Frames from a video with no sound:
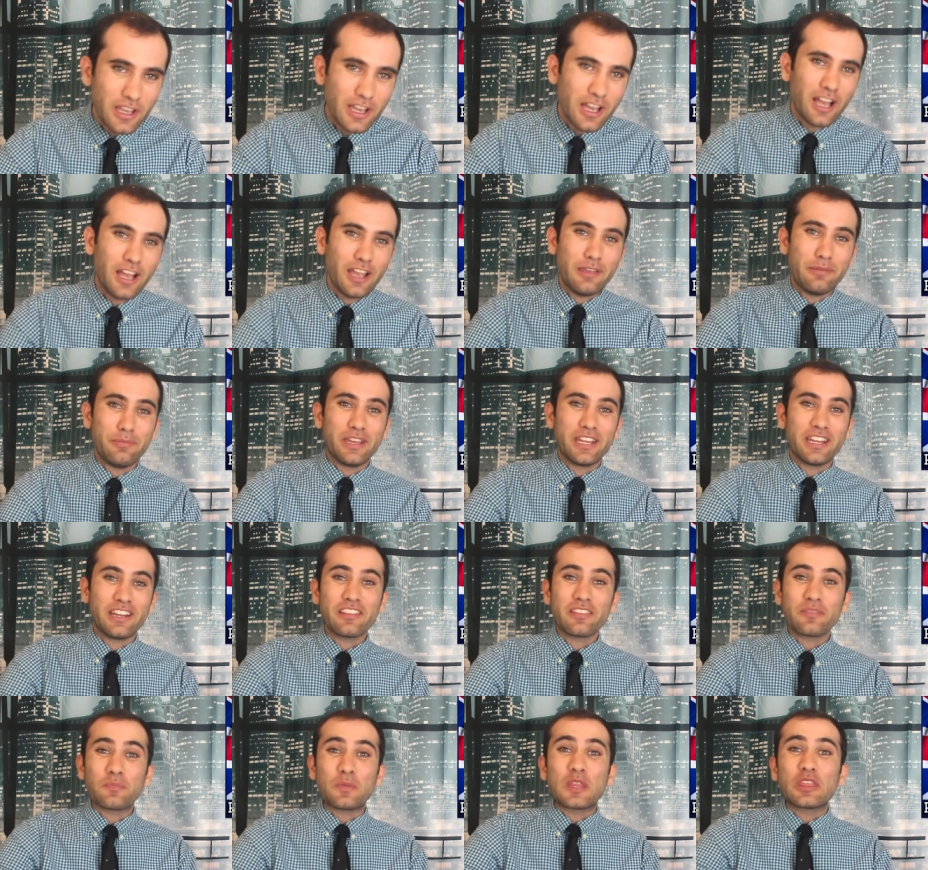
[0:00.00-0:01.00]
I mean,
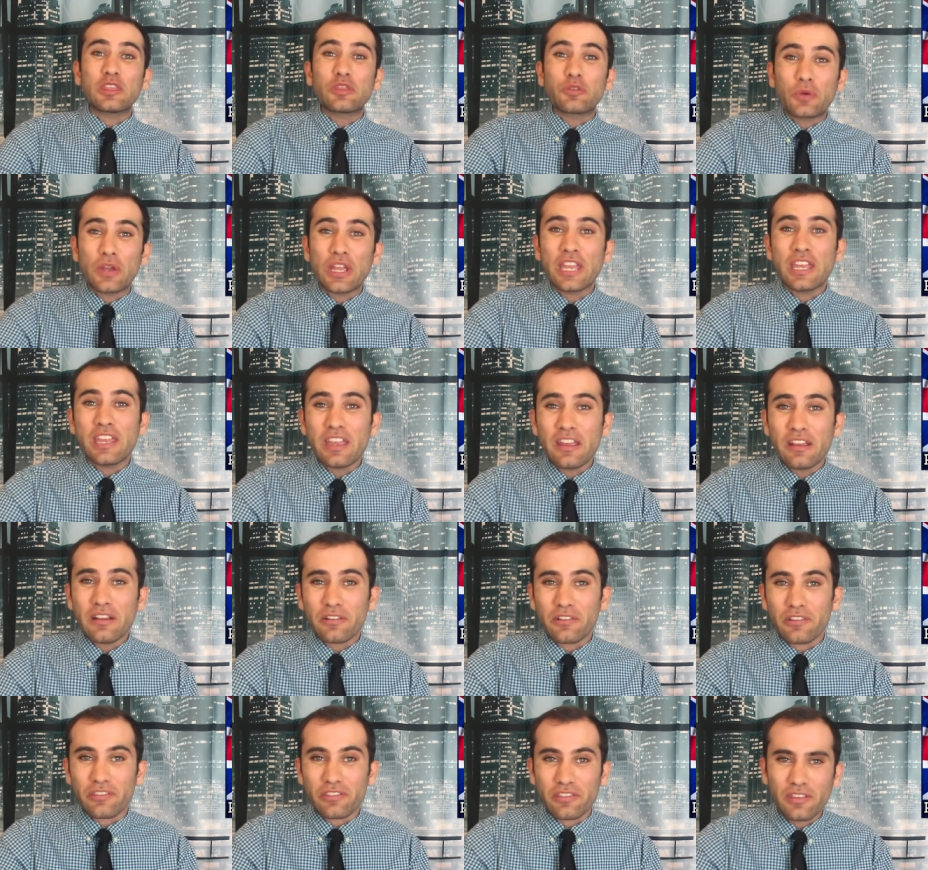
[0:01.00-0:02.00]
it's been 3
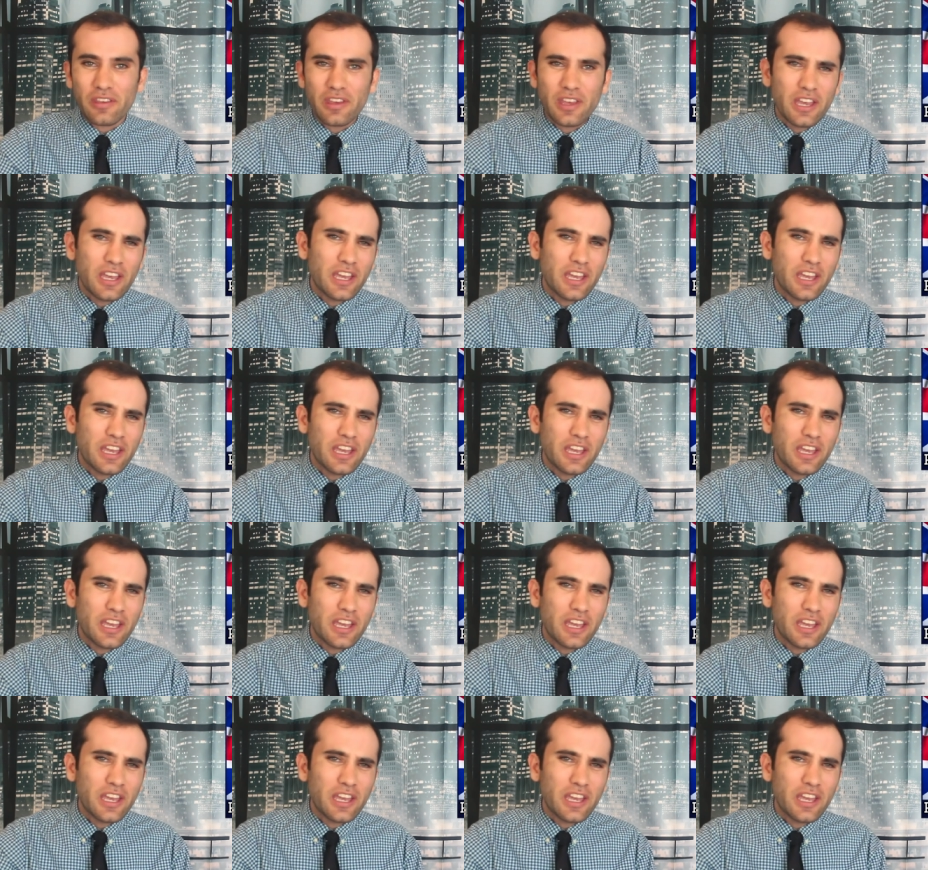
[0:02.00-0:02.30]
years.